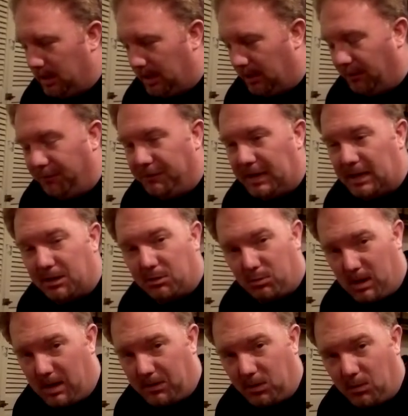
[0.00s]
It'll feed it
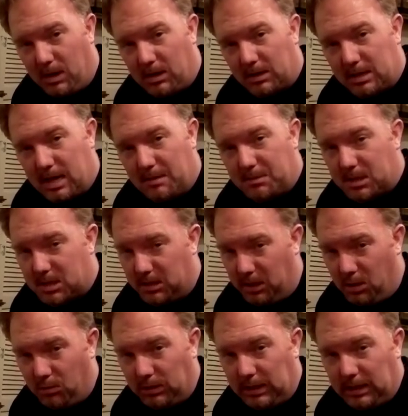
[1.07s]
throughout the wintertime
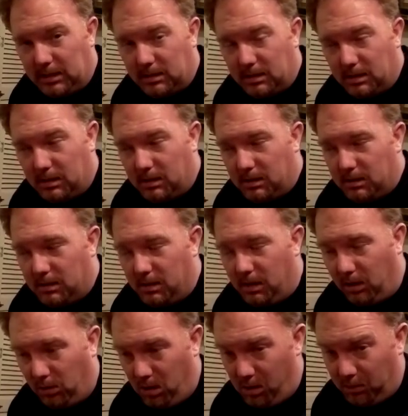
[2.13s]
slowly,
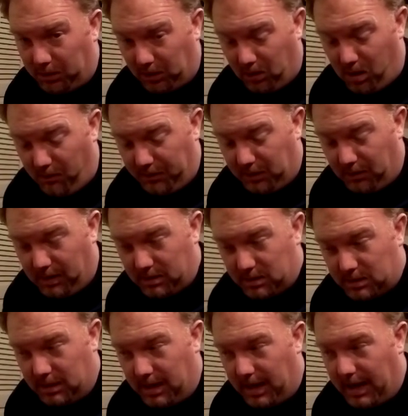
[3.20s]
along with the coffee
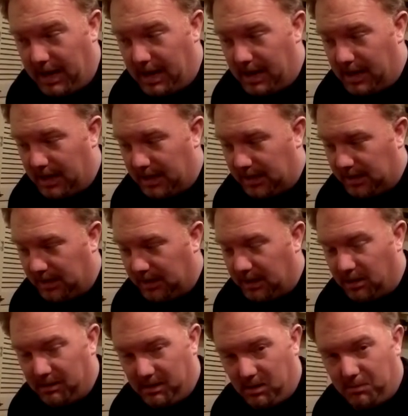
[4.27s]
grounds, and I think
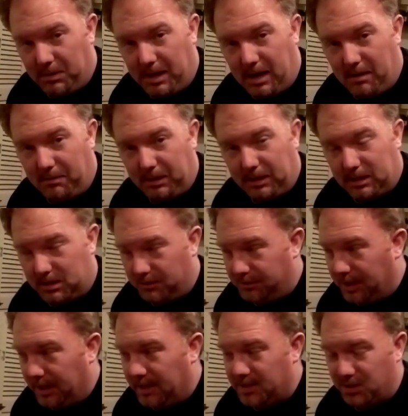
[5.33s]
that'll help it out because
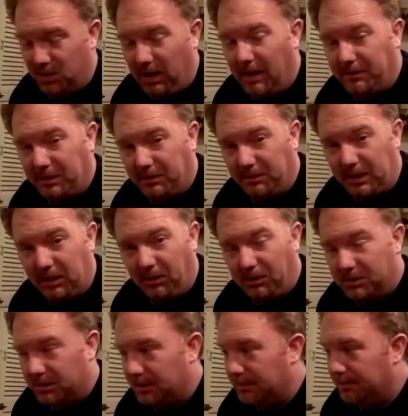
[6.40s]
ficus are heavy
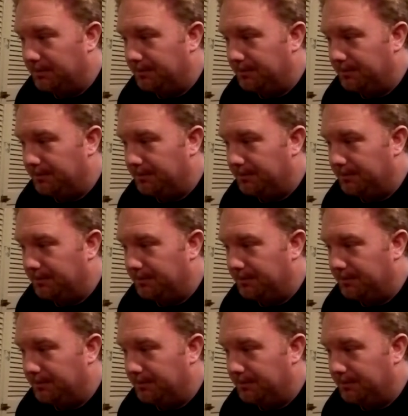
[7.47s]
feeders.